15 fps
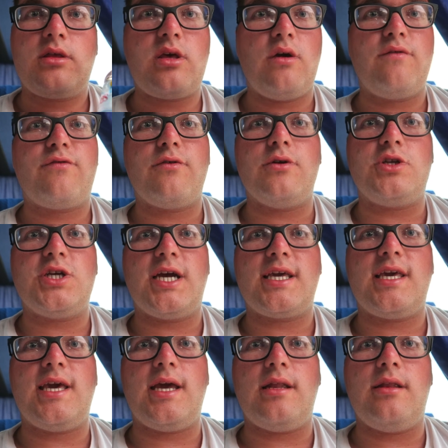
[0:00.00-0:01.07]
go through
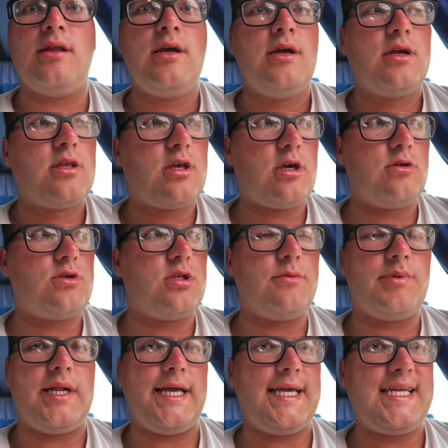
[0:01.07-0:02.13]
check-in, go to
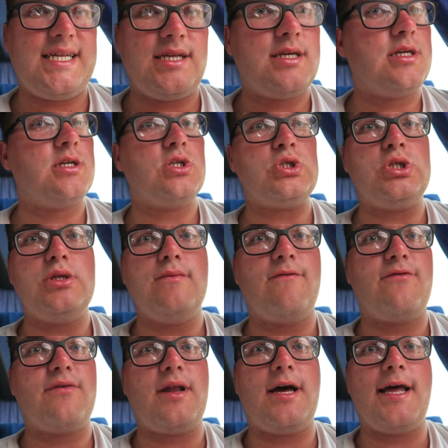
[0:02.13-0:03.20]
the plane,
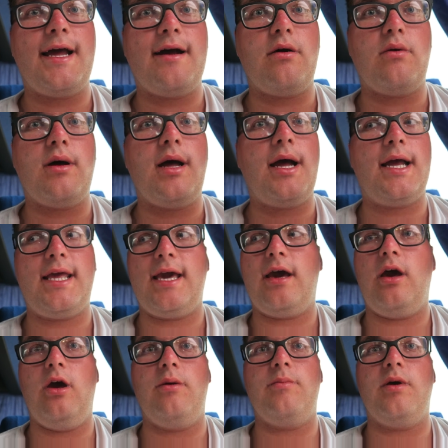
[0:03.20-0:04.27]
fly out, and
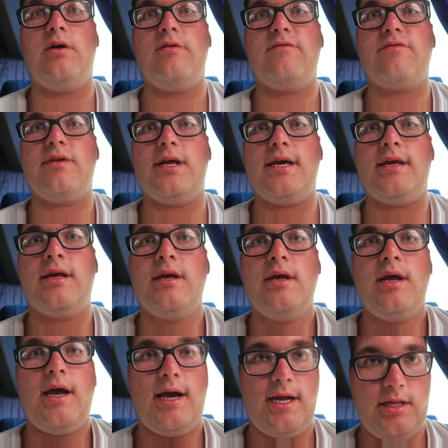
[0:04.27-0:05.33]
get home hopefully.
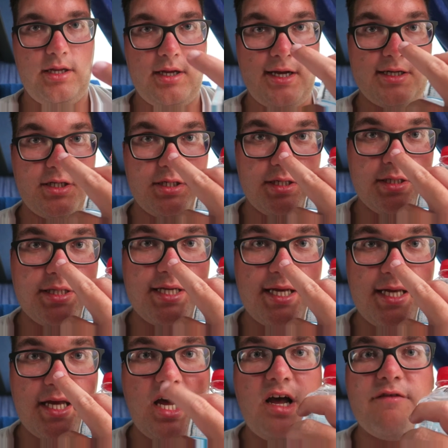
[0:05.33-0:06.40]
And as you can
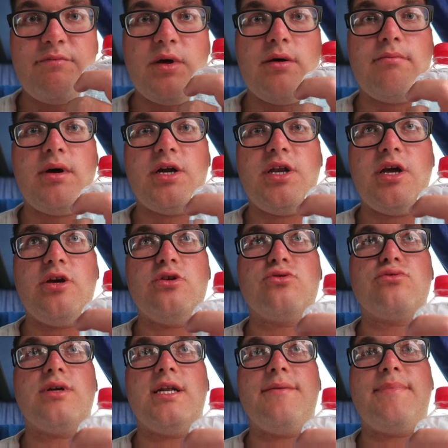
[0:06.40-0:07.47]
see, I've burnt my
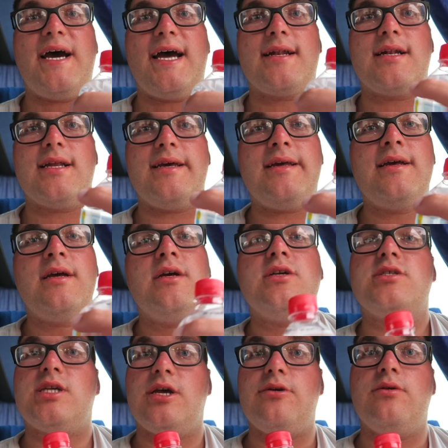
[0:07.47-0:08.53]
nose really badly.
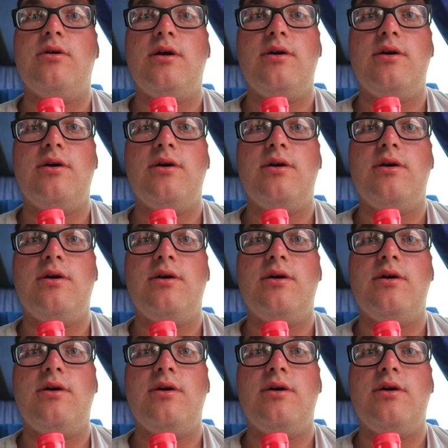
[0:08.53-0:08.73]
So